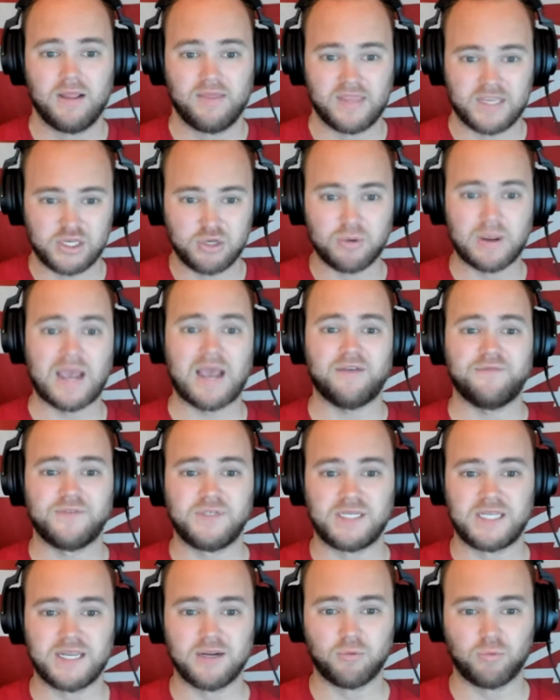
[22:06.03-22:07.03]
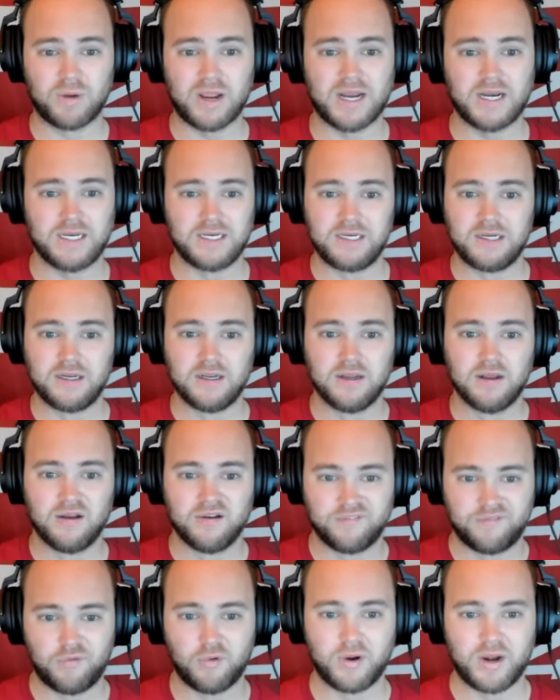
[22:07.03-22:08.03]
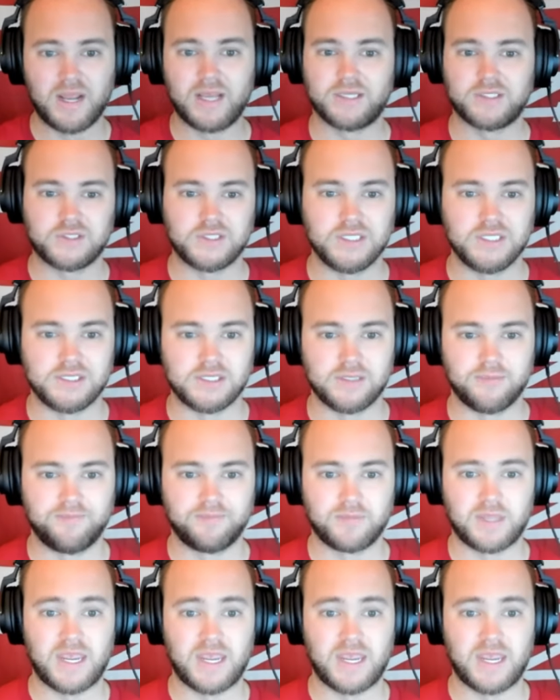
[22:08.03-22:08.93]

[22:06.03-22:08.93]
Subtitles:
that you have to get ready for next season.